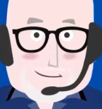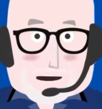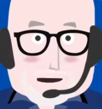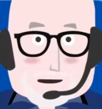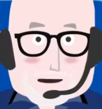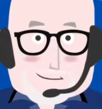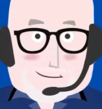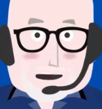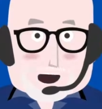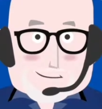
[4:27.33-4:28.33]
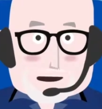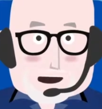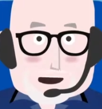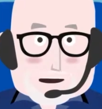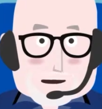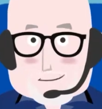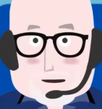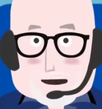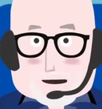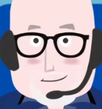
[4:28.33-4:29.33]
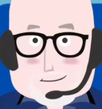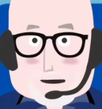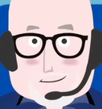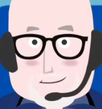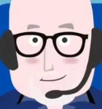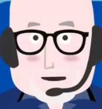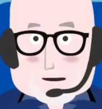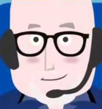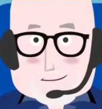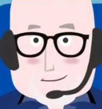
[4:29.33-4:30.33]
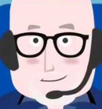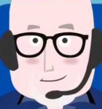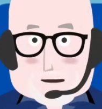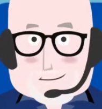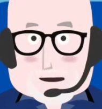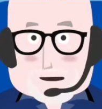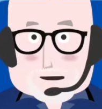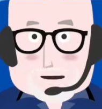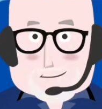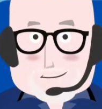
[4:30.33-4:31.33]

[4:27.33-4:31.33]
and that A, which a lot of security professionals haven't focused in on,